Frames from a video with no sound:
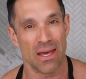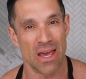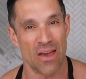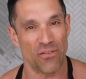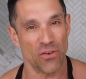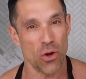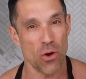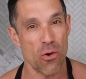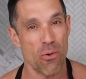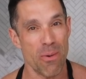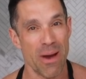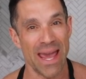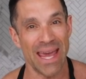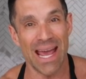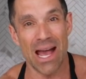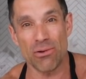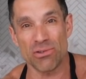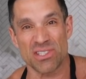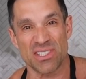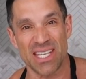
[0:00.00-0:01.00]
If you
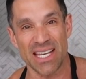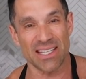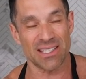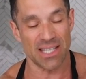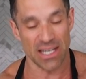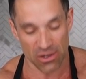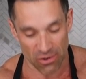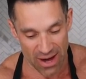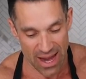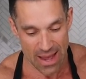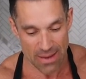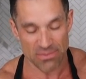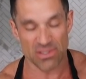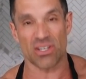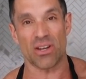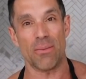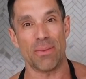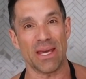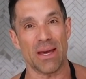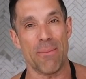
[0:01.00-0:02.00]
weigh out 60 grams,
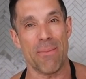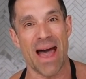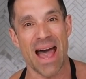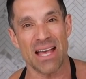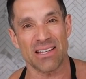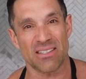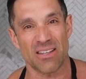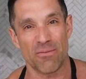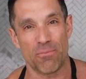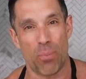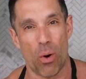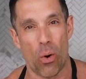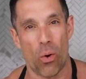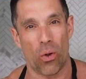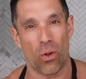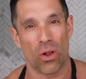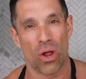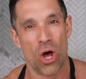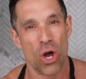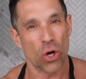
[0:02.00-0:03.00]
it's going to be a massive
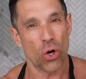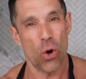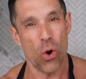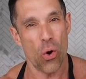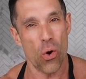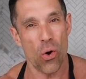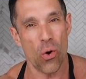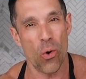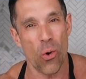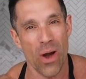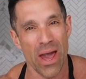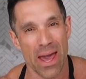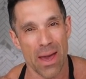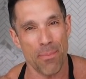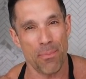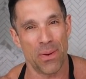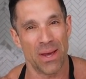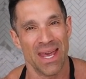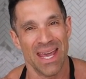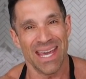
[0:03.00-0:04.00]
bowl. Cool
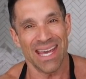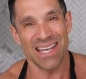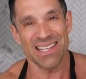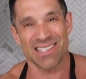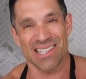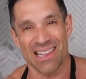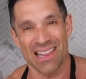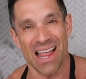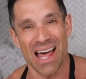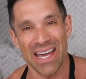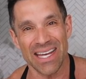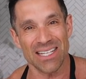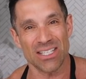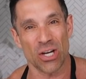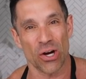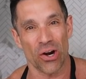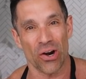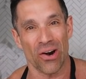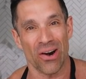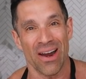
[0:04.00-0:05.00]
whip is
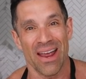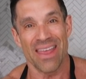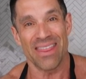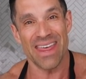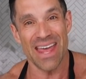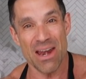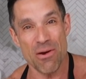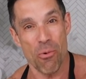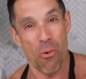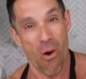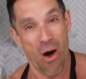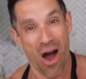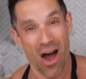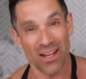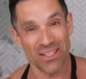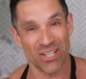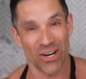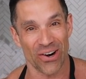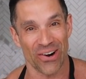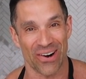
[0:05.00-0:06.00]
lighter than
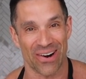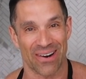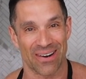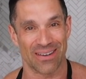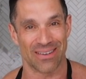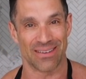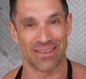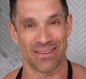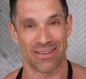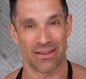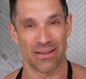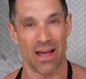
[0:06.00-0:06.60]
water.